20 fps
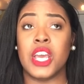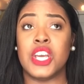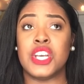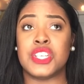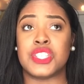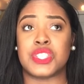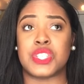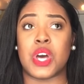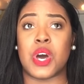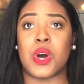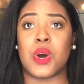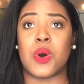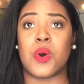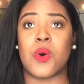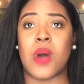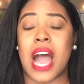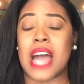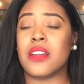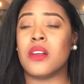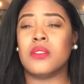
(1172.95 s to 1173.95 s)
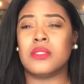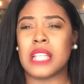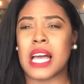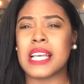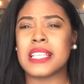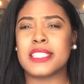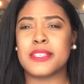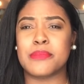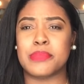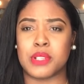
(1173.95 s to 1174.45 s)
So I don't
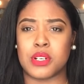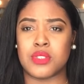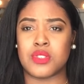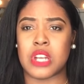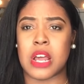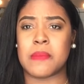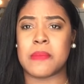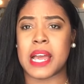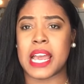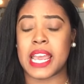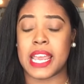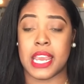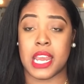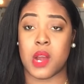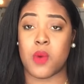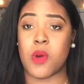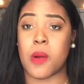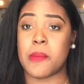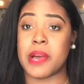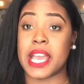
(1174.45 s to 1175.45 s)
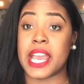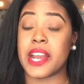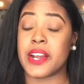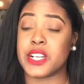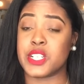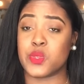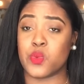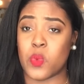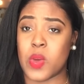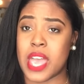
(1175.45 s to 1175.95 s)
like to blow dry my hair while my hair
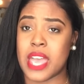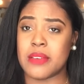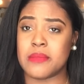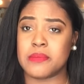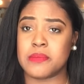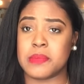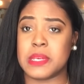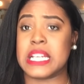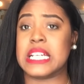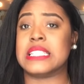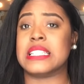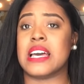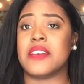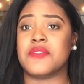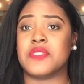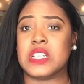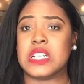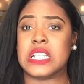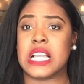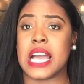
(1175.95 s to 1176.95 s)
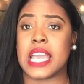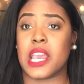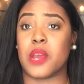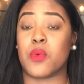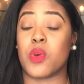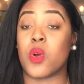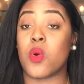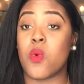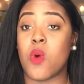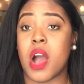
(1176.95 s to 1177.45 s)
is wet because I feel like it
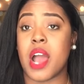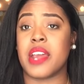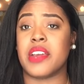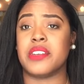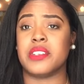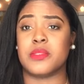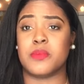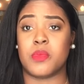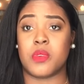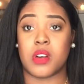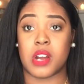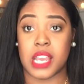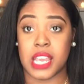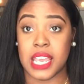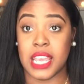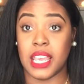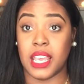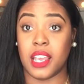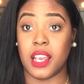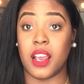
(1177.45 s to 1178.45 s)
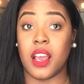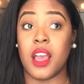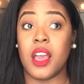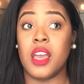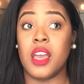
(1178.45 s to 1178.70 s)
requires more heat